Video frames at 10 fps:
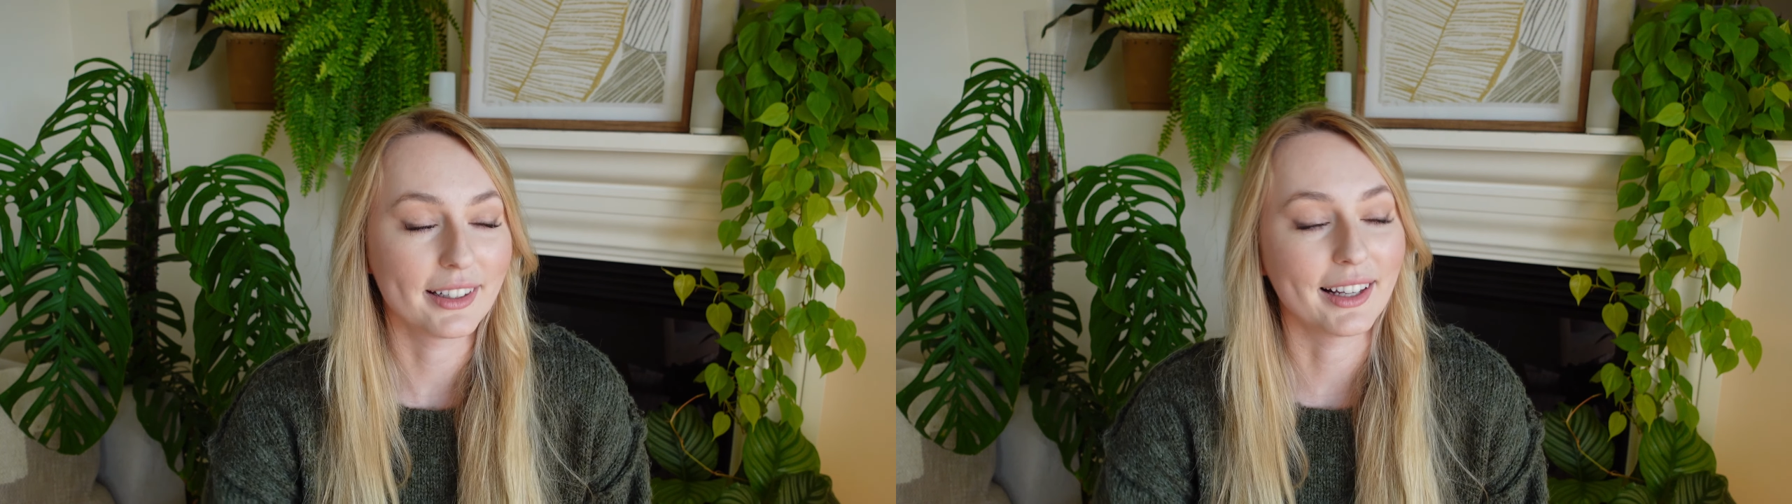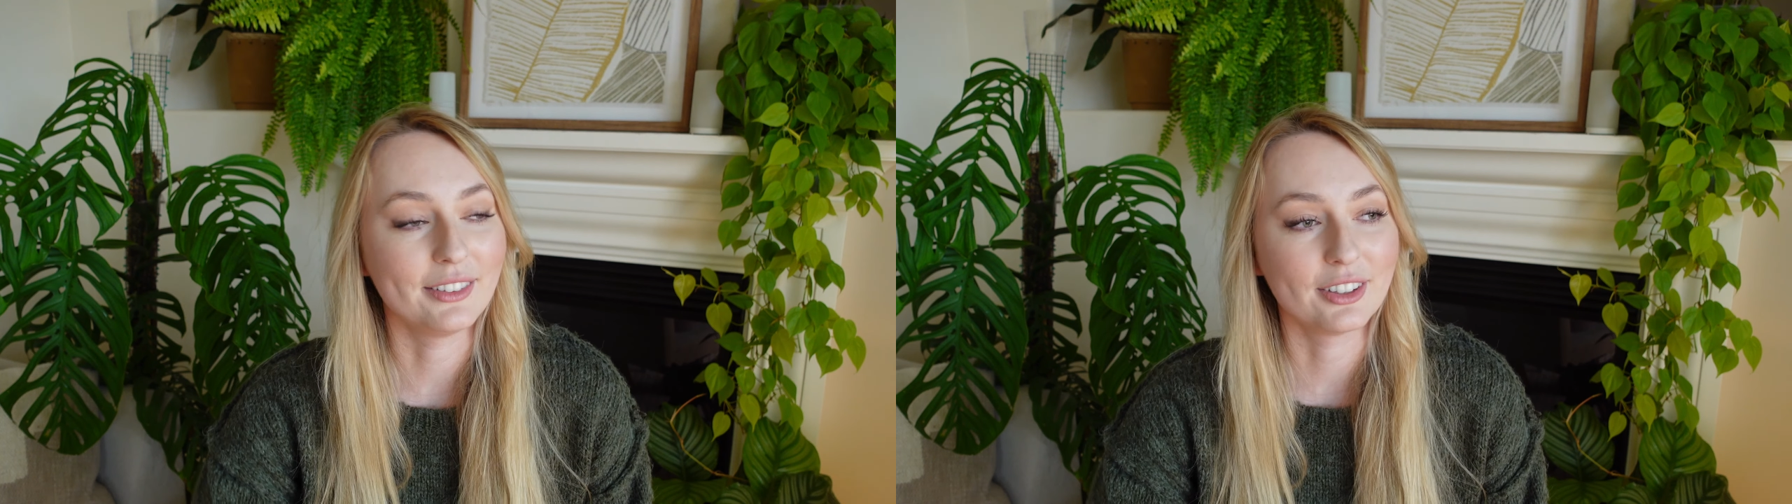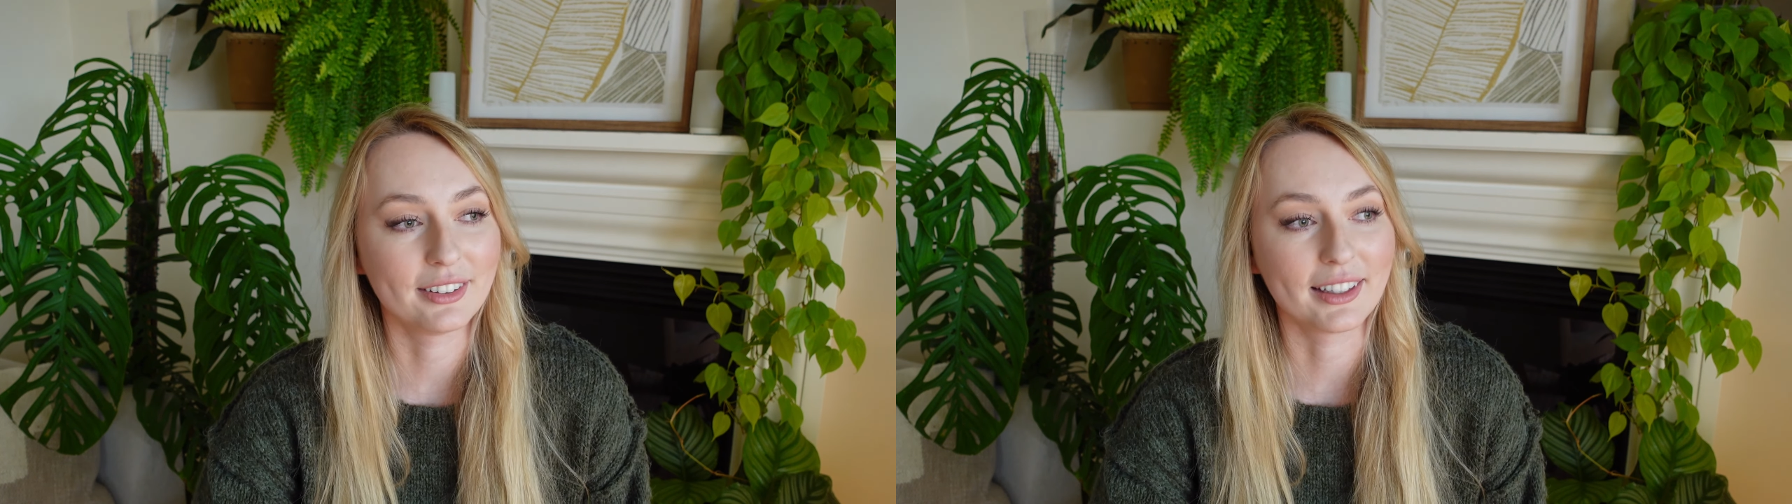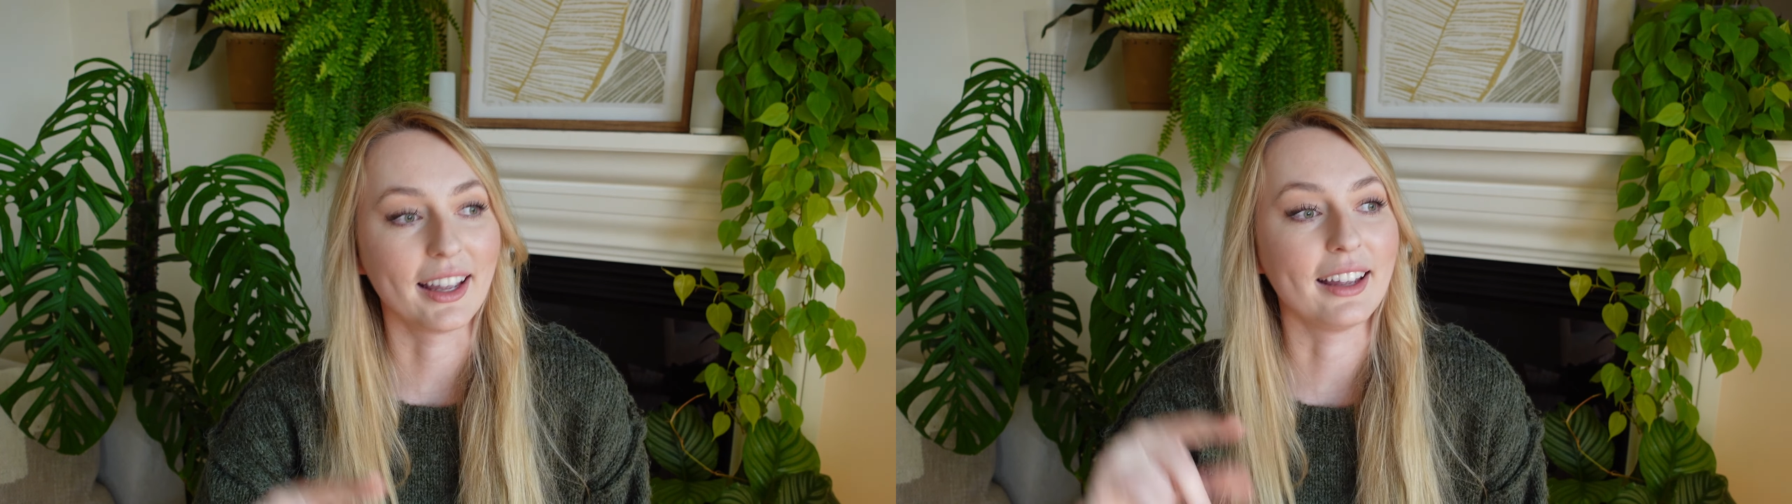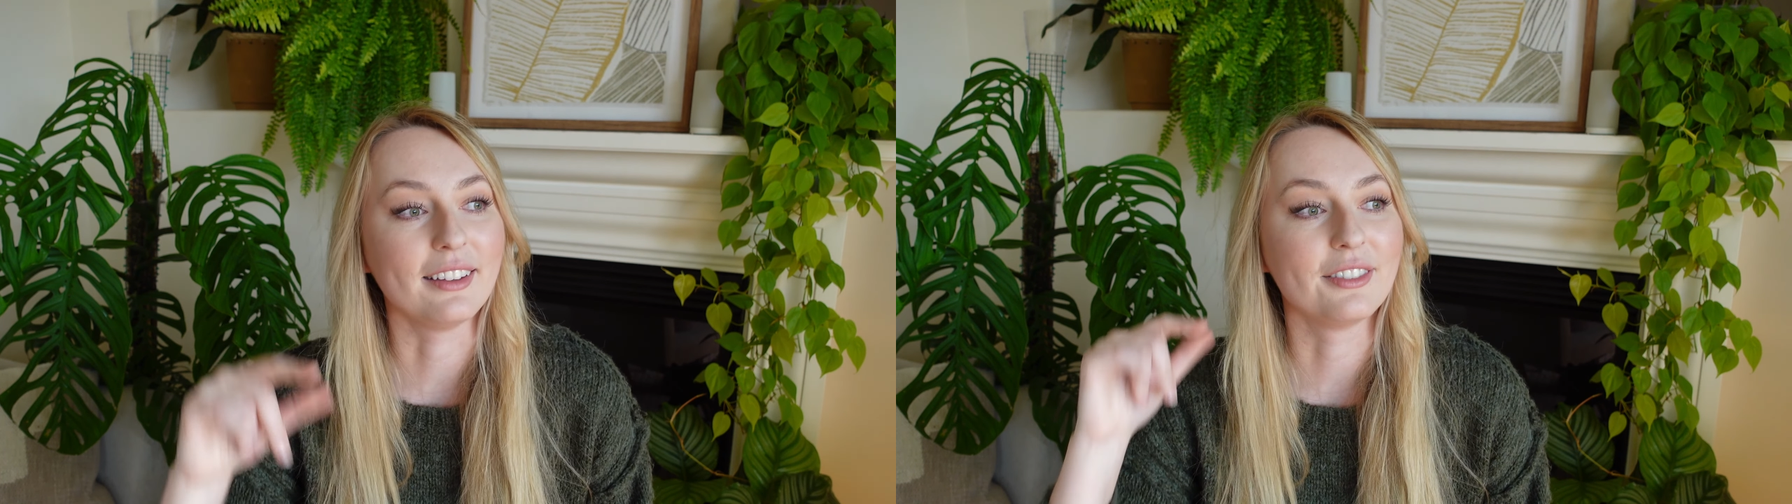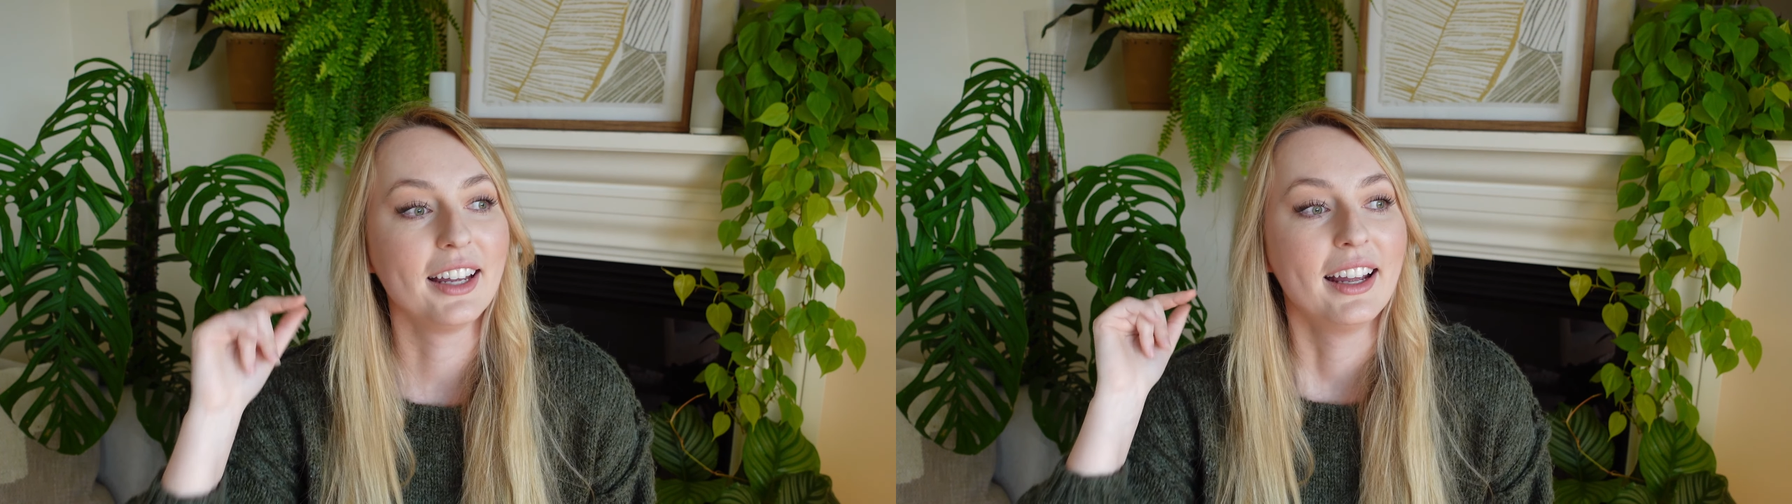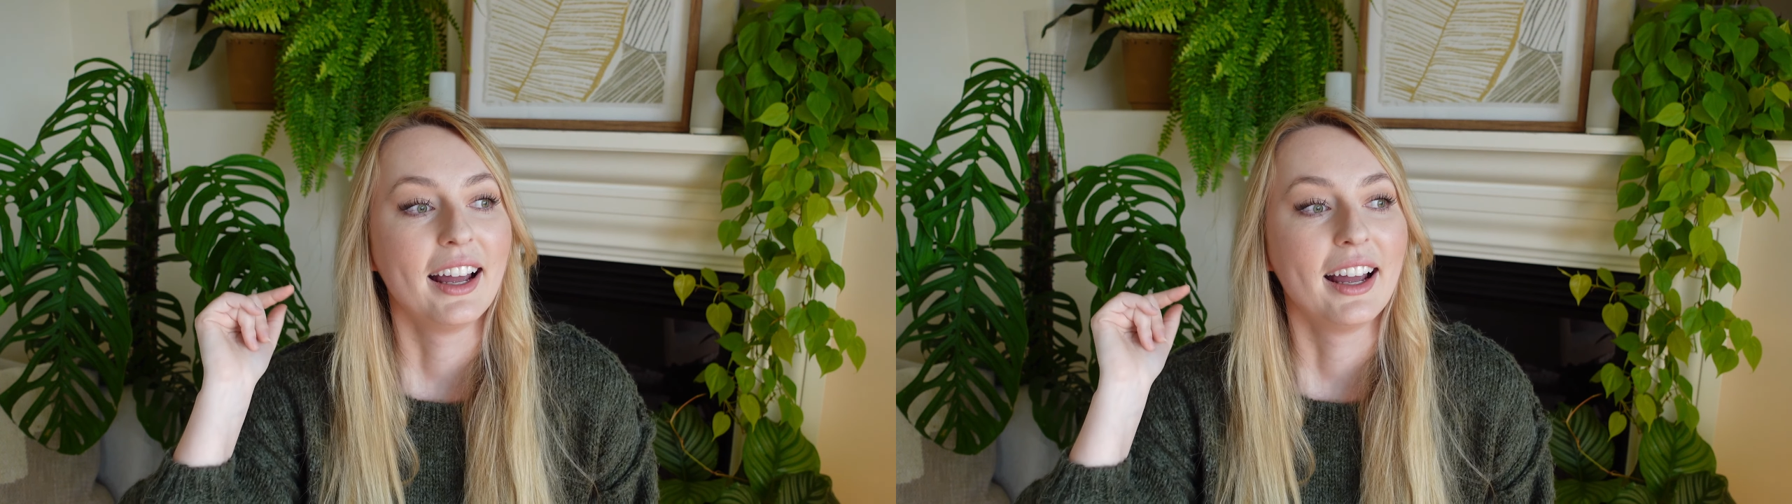I just gave